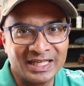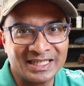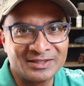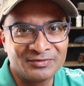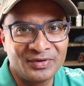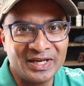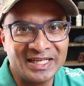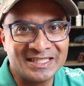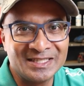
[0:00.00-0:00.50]

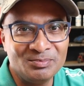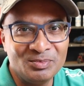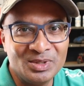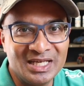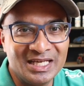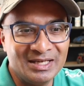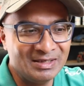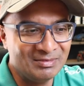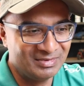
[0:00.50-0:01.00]
that's facing
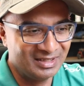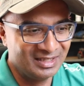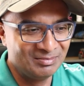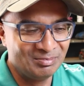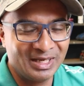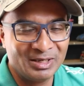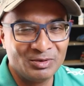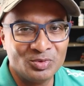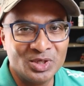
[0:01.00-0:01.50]
me
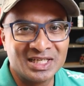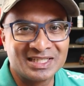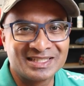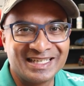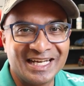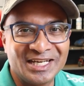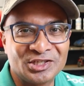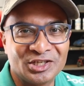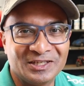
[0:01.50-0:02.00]
in my
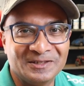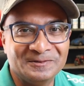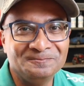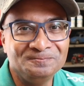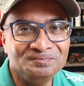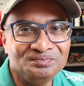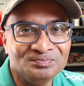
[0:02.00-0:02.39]
workstation.